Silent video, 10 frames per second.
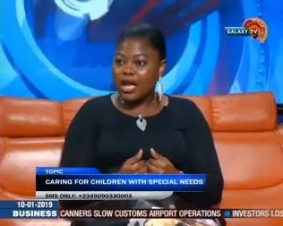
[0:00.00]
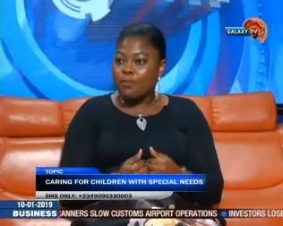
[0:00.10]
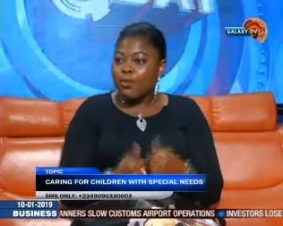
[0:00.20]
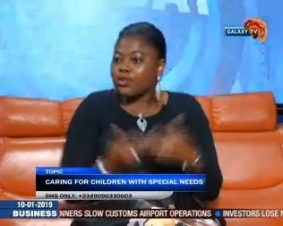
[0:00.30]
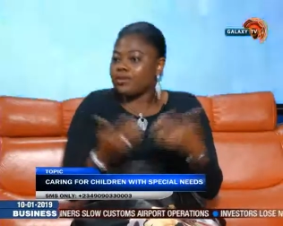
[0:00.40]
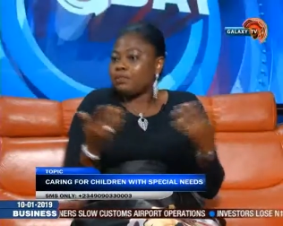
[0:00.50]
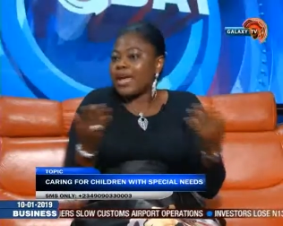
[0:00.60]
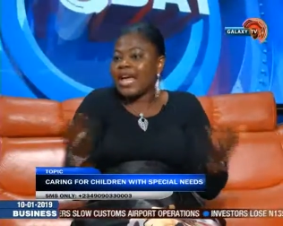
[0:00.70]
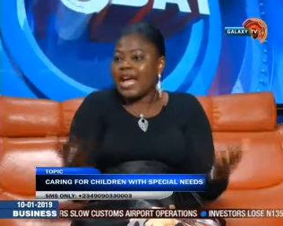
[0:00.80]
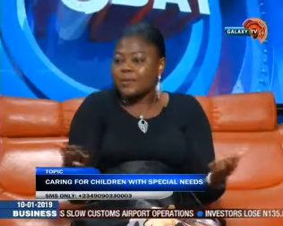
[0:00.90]
but
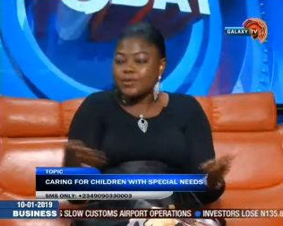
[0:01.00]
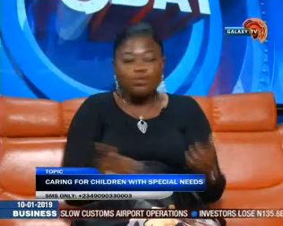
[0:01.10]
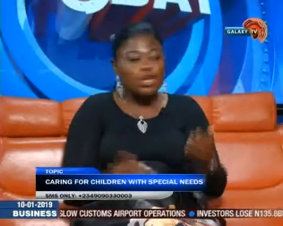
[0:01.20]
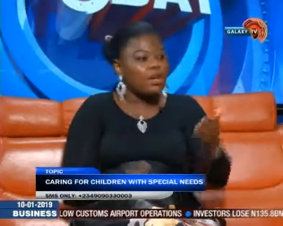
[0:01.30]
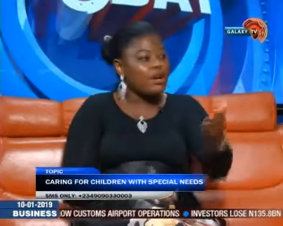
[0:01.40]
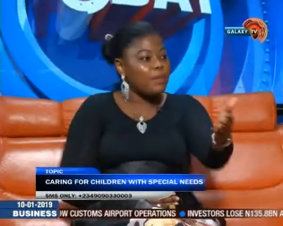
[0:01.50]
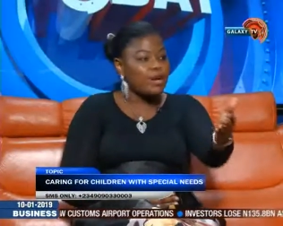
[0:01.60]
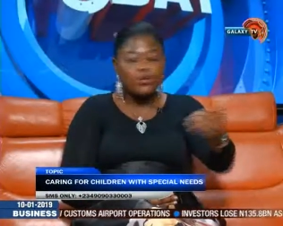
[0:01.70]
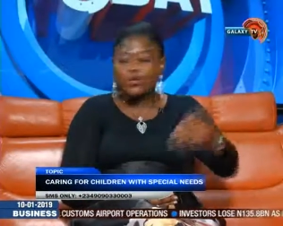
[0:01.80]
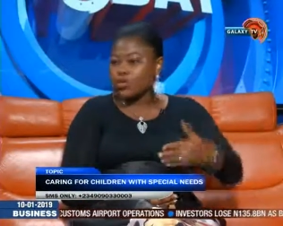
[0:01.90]
perhaps we could come
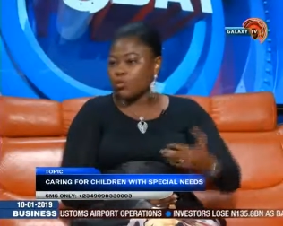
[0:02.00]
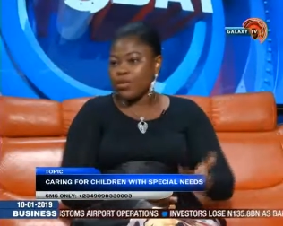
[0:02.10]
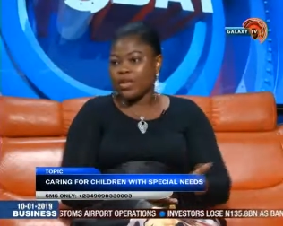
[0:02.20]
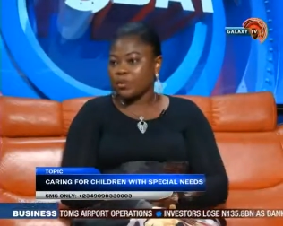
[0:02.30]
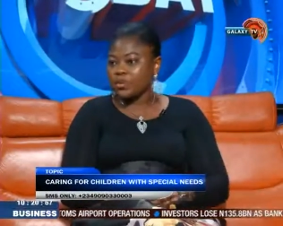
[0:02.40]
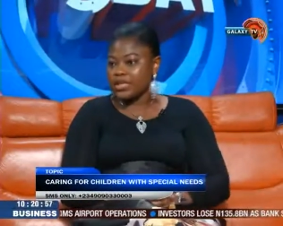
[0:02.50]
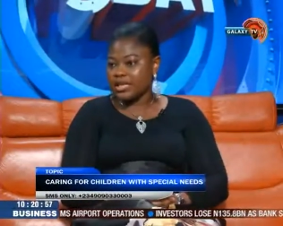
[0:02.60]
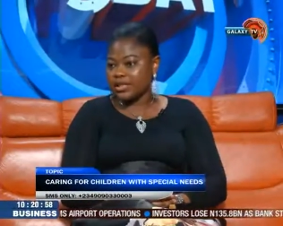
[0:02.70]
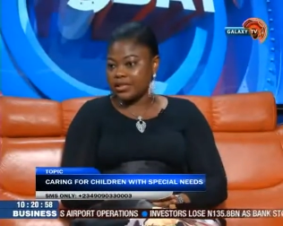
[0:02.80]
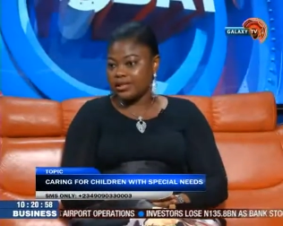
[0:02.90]
across someone that would
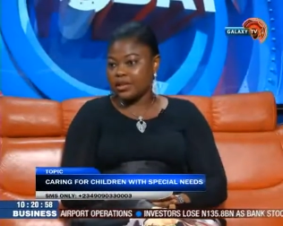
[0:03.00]
need it.